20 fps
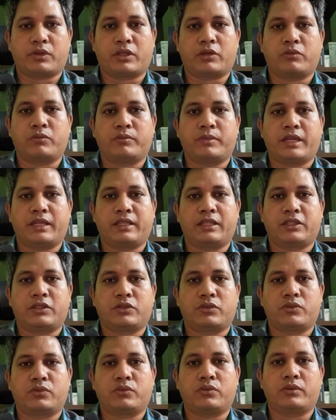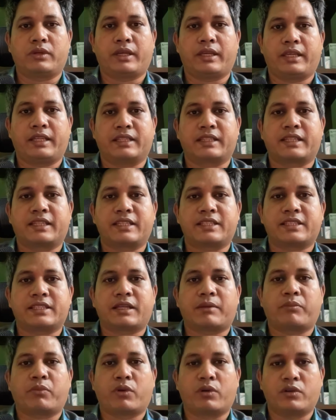may need to increase
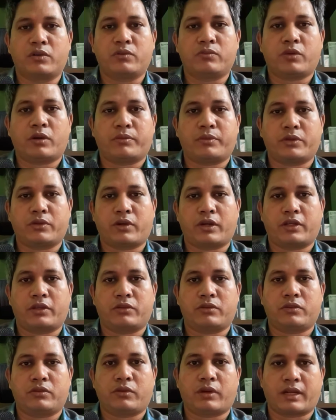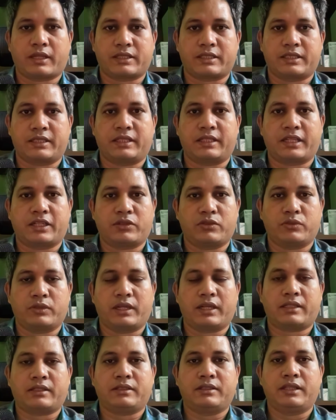the volume of your audio. Audacity can do that.